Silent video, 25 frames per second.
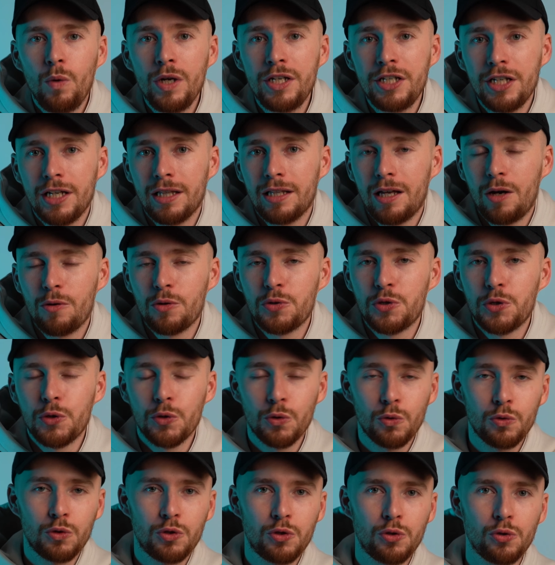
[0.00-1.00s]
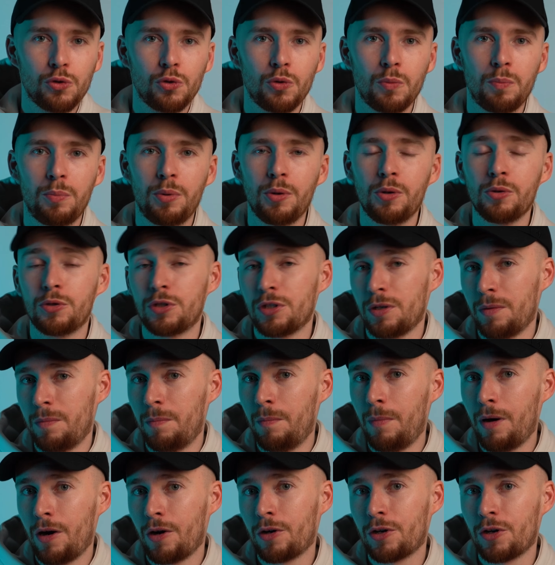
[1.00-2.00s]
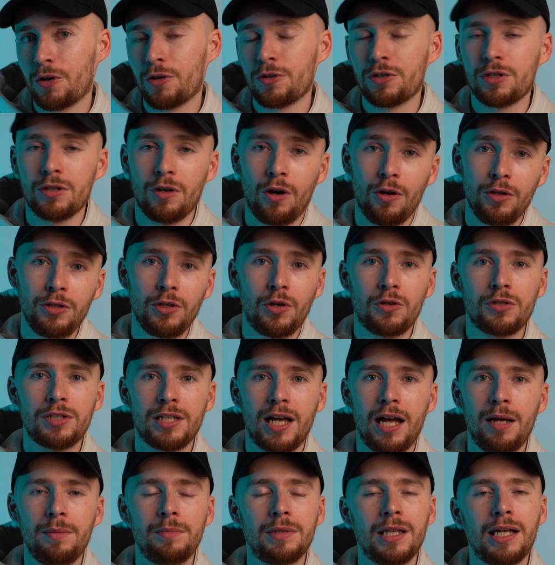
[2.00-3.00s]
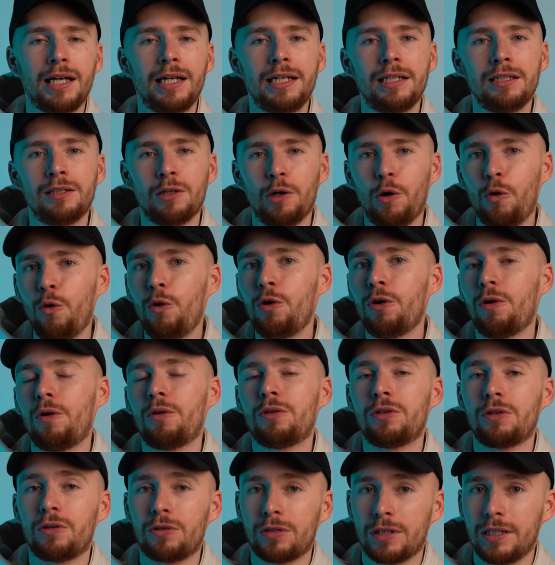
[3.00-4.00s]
which allows you to put markers on your timeline or on your